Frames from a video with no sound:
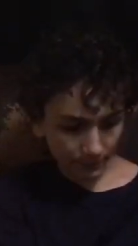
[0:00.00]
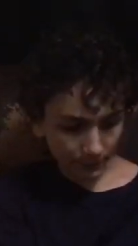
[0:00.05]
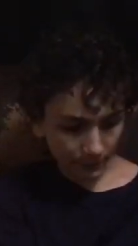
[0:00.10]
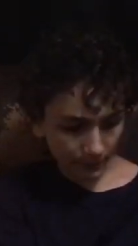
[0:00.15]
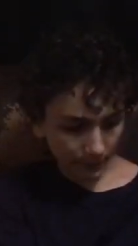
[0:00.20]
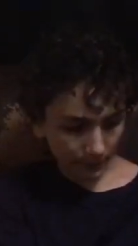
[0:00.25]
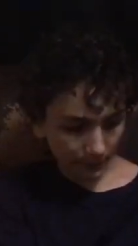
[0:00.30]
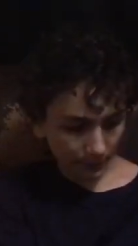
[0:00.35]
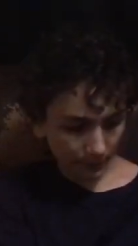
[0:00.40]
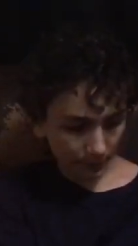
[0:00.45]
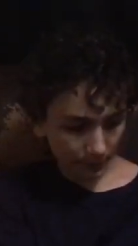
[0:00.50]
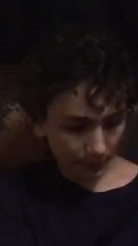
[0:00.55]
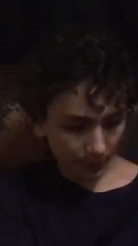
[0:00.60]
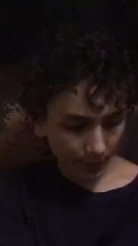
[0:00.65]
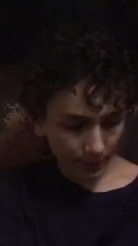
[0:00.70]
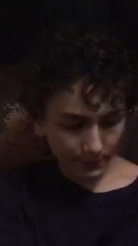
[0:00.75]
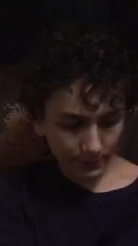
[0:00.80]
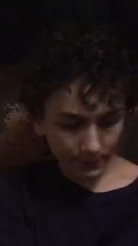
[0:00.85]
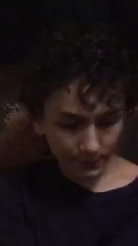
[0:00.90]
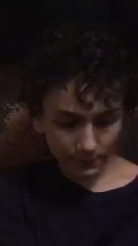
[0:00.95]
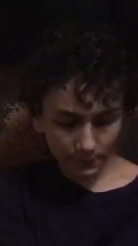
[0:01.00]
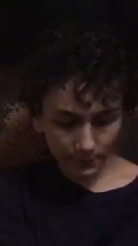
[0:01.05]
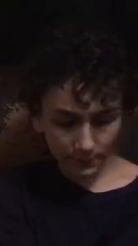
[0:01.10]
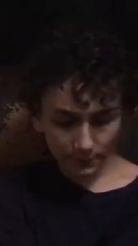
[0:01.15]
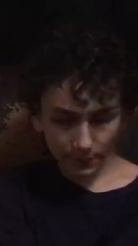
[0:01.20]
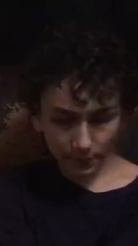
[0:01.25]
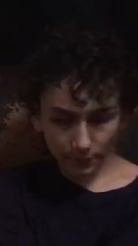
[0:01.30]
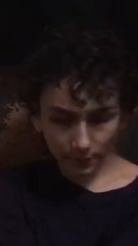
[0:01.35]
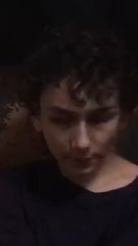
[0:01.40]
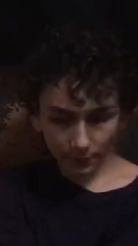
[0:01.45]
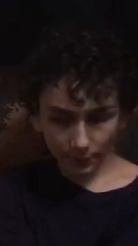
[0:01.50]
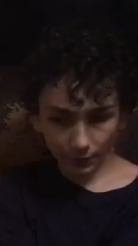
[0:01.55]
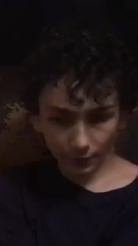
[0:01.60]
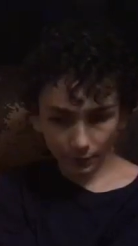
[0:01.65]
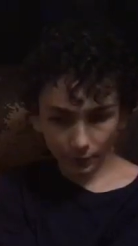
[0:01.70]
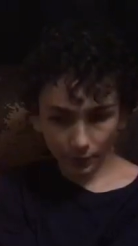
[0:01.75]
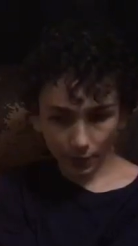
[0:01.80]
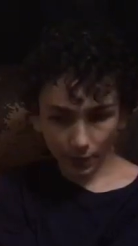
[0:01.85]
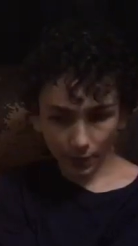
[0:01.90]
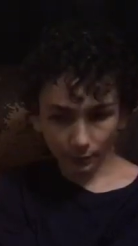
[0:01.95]
that's just not really a
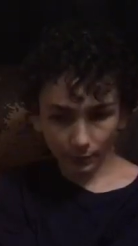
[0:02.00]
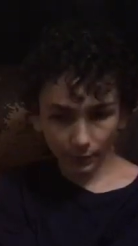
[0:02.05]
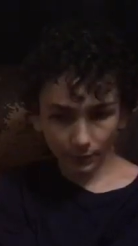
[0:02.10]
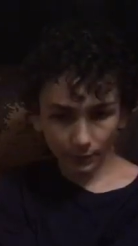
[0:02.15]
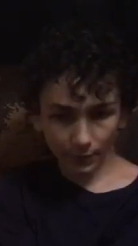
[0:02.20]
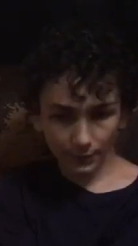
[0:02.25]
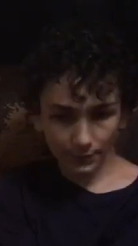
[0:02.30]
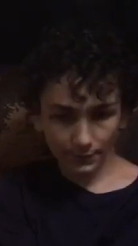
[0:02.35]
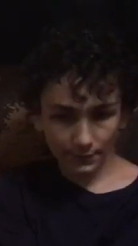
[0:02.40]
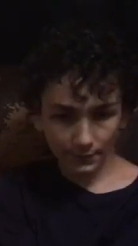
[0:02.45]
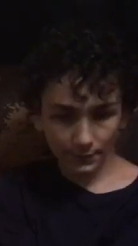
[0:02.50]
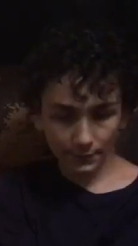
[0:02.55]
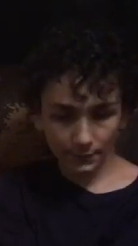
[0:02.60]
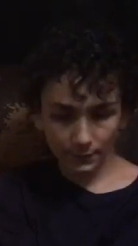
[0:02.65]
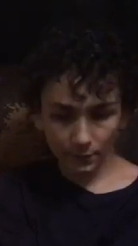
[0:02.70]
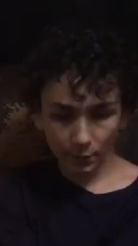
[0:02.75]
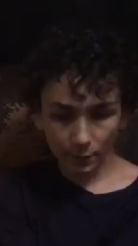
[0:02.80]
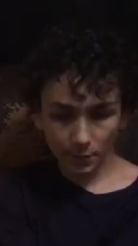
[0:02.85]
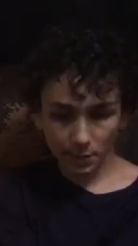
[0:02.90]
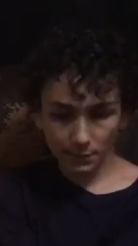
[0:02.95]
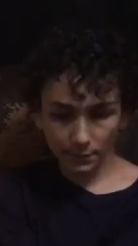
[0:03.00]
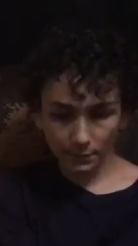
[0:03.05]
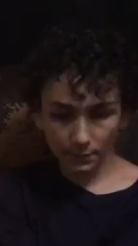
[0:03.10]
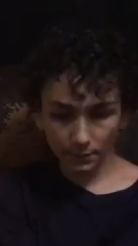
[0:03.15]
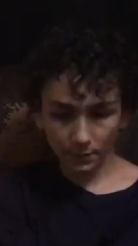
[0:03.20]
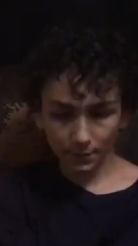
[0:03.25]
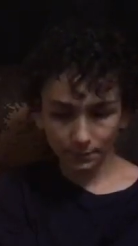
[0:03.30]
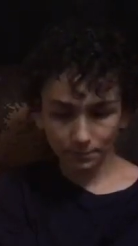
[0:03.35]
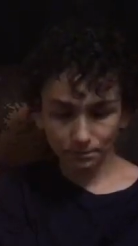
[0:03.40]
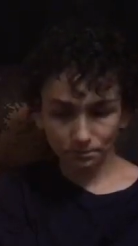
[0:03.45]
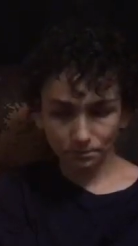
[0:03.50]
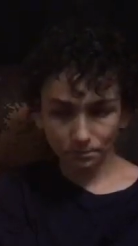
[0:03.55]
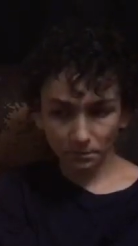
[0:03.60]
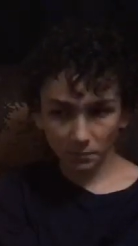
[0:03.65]
problem, because it's crazy, but